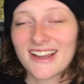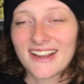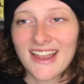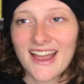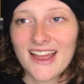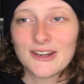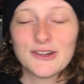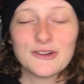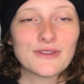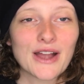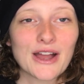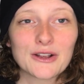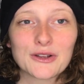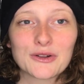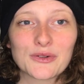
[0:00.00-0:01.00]
Again, you've
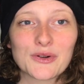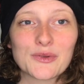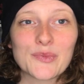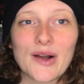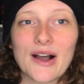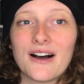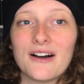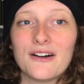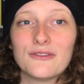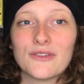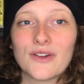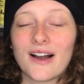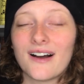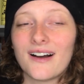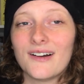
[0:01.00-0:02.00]
got a group of
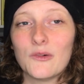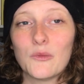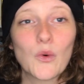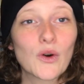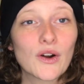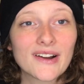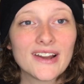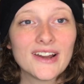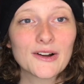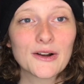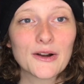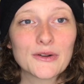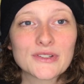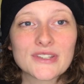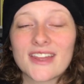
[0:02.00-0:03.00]
uh, war
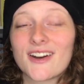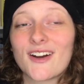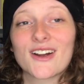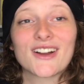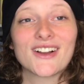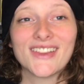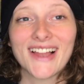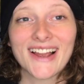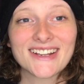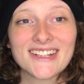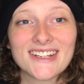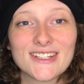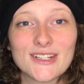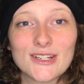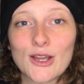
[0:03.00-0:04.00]
heroes that are
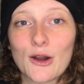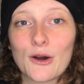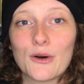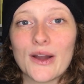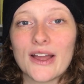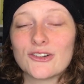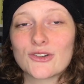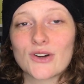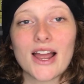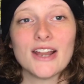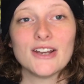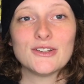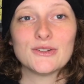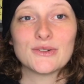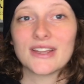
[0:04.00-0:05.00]
collected to go and
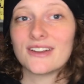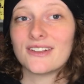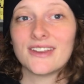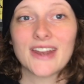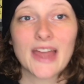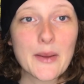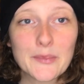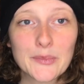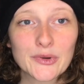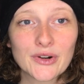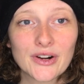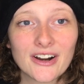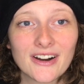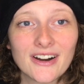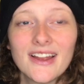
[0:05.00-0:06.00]
try to kill an
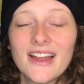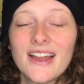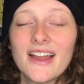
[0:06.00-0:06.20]
emperor.